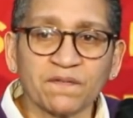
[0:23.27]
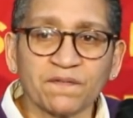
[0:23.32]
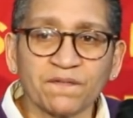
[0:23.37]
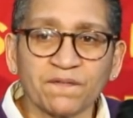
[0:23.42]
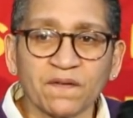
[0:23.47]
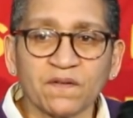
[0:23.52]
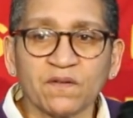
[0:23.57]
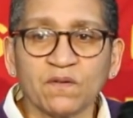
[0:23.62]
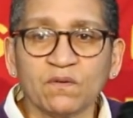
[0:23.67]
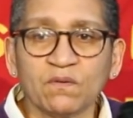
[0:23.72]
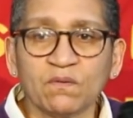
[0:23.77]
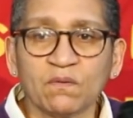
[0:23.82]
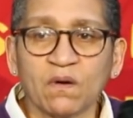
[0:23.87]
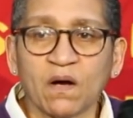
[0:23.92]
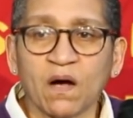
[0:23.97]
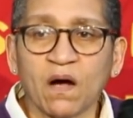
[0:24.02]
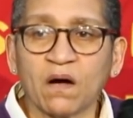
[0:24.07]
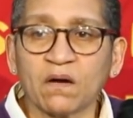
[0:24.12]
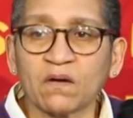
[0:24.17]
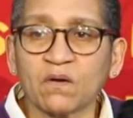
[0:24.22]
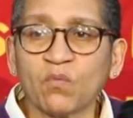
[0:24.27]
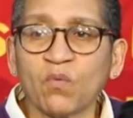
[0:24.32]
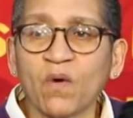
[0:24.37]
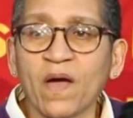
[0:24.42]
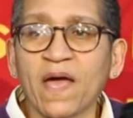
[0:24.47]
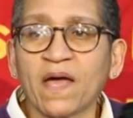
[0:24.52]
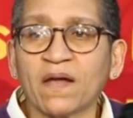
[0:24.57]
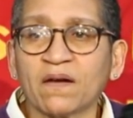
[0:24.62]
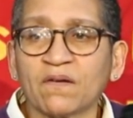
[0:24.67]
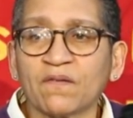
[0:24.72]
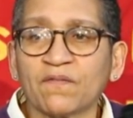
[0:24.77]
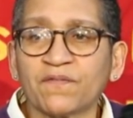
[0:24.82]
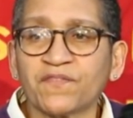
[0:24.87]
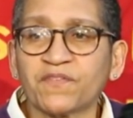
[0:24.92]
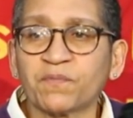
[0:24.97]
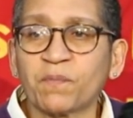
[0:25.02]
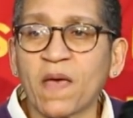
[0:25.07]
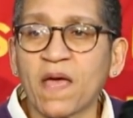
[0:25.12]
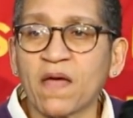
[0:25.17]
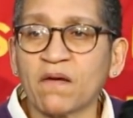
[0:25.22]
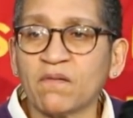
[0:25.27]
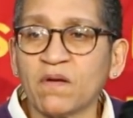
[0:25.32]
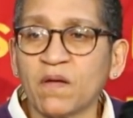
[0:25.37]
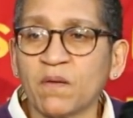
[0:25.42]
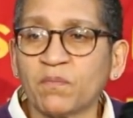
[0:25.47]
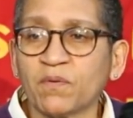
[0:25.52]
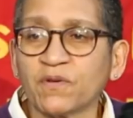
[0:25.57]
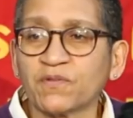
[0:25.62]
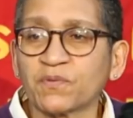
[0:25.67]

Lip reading: if you are aware of Spare Rib,